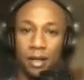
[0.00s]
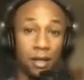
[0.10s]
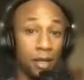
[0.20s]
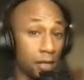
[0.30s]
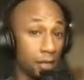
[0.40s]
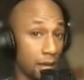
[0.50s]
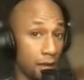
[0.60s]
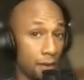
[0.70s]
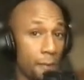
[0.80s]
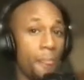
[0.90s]

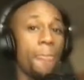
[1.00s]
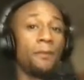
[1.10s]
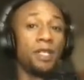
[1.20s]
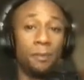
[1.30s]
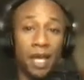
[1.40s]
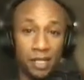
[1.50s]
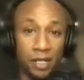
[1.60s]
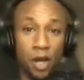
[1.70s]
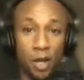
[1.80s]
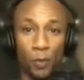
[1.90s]
Again,
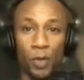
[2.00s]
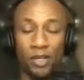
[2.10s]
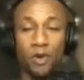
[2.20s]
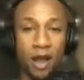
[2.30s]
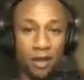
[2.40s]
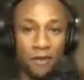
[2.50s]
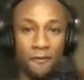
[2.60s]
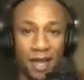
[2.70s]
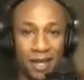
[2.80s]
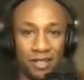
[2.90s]
depending on where you are in your
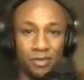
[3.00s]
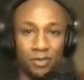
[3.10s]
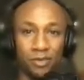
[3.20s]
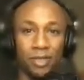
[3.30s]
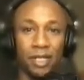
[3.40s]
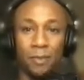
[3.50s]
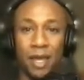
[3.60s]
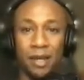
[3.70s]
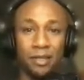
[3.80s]
financial independence